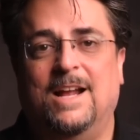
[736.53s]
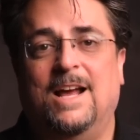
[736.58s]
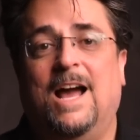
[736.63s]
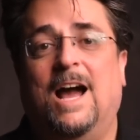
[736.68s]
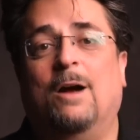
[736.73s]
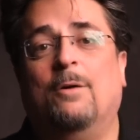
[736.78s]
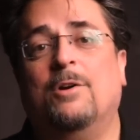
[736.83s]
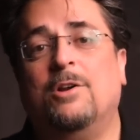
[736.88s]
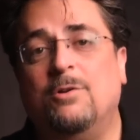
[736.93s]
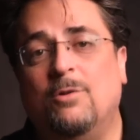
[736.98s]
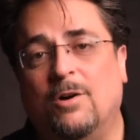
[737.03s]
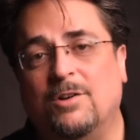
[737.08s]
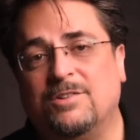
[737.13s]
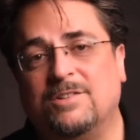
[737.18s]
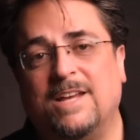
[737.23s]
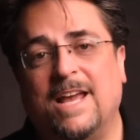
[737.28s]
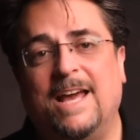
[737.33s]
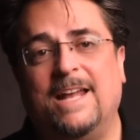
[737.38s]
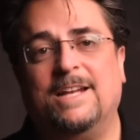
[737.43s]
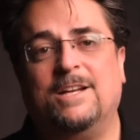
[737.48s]
How are you all
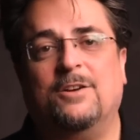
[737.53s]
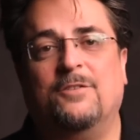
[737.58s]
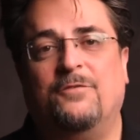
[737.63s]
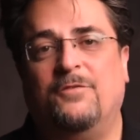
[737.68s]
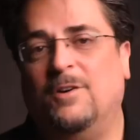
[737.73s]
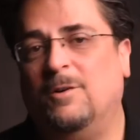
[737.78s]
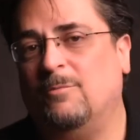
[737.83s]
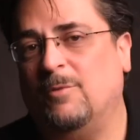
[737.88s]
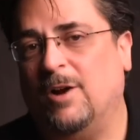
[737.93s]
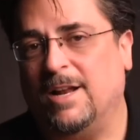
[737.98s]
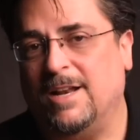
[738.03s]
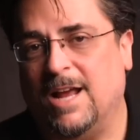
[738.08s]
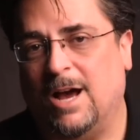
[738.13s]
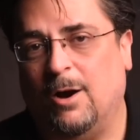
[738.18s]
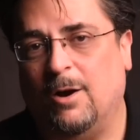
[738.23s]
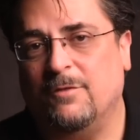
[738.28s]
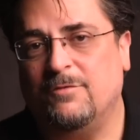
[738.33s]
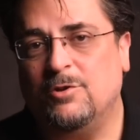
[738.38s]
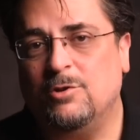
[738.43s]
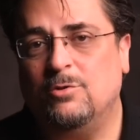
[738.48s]
scanning your film right
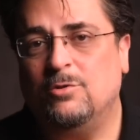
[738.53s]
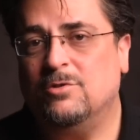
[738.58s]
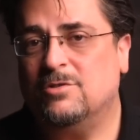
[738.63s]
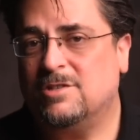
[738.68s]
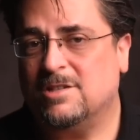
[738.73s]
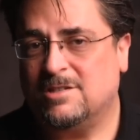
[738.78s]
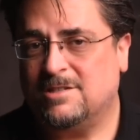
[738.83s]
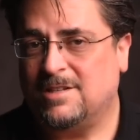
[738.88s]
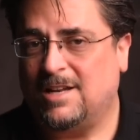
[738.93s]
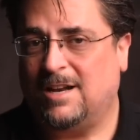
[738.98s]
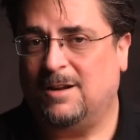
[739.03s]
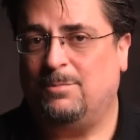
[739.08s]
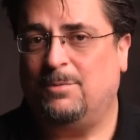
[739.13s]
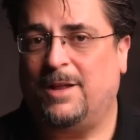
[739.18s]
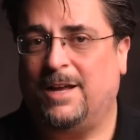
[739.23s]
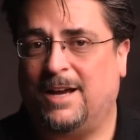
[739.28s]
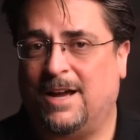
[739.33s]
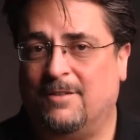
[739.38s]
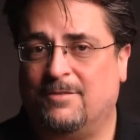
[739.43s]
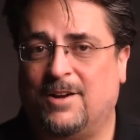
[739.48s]
now? Have you used a setup
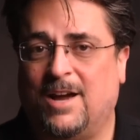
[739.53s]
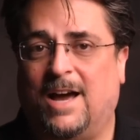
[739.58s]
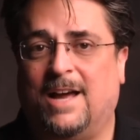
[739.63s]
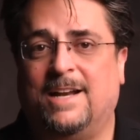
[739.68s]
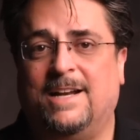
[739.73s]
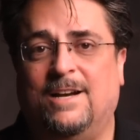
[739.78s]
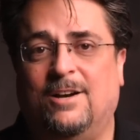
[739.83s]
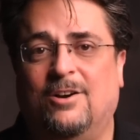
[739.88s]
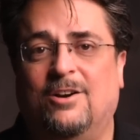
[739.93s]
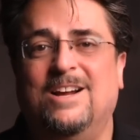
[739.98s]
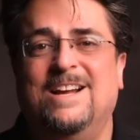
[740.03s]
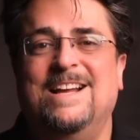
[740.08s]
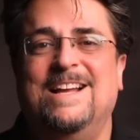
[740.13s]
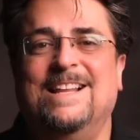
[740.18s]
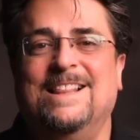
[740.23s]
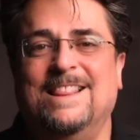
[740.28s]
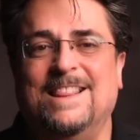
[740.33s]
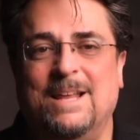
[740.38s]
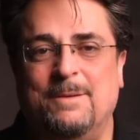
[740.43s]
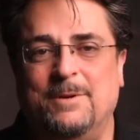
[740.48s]
like I've got here?
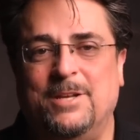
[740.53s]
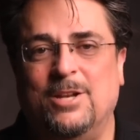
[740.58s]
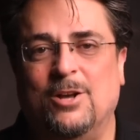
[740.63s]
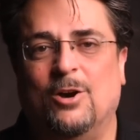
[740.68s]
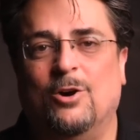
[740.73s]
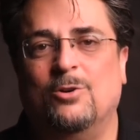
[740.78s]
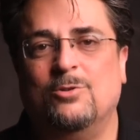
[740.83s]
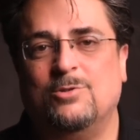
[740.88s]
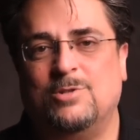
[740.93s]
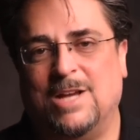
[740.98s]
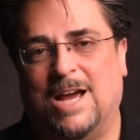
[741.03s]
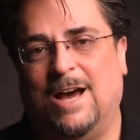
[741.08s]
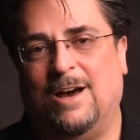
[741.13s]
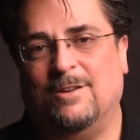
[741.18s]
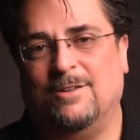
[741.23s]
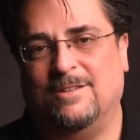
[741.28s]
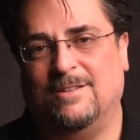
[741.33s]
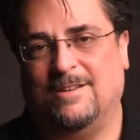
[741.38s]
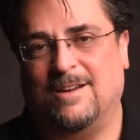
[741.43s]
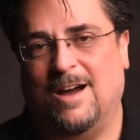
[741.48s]
Let me know
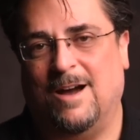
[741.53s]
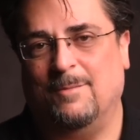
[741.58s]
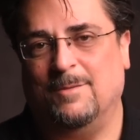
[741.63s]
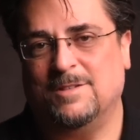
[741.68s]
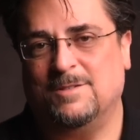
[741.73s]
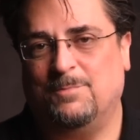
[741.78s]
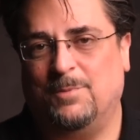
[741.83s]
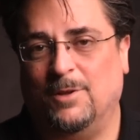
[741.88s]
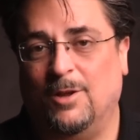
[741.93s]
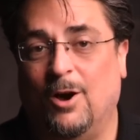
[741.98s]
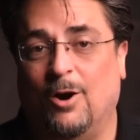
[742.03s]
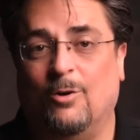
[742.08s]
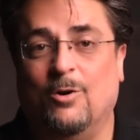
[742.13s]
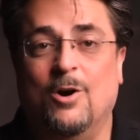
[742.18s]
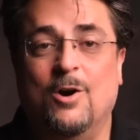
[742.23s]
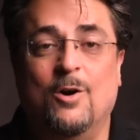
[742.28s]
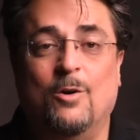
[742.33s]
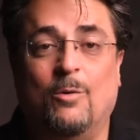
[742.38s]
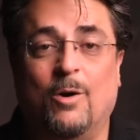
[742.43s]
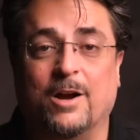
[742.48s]
down in the comments
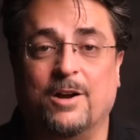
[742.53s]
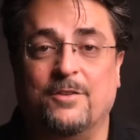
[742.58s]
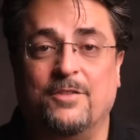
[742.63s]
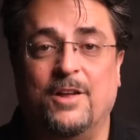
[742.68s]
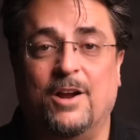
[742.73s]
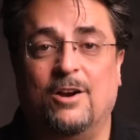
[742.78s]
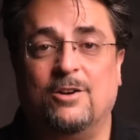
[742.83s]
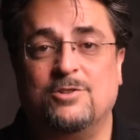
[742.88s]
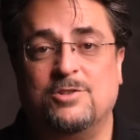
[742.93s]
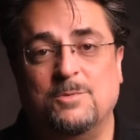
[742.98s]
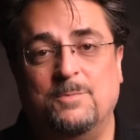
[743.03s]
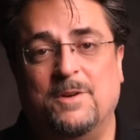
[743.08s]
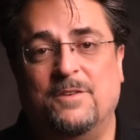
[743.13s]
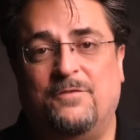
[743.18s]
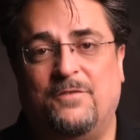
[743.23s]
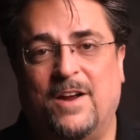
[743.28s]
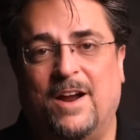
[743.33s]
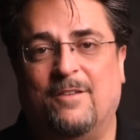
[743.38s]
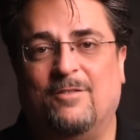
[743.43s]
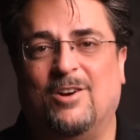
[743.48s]
below. While you're there, do me a
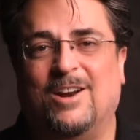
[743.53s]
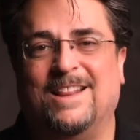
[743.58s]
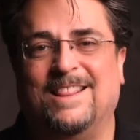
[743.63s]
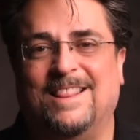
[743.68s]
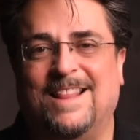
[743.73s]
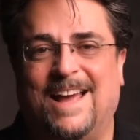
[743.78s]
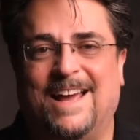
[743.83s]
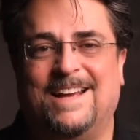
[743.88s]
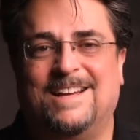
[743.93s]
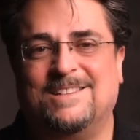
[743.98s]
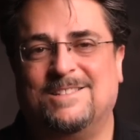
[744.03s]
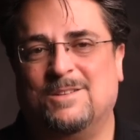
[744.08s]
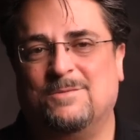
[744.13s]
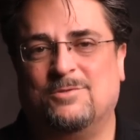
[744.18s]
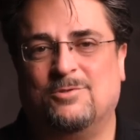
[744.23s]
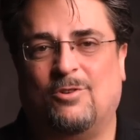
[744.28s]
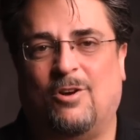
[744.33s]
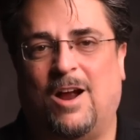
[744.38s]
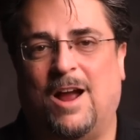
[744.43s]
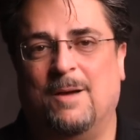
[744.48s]
favor and like,
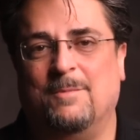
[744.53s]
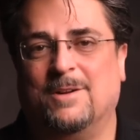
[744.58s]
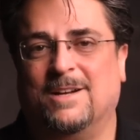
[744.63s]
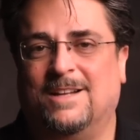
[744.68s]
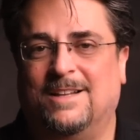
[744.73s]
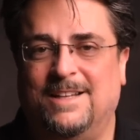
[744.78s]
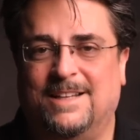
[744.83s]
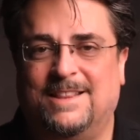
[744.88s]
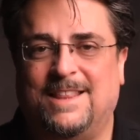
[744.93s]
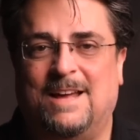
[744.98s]
subscribe, and click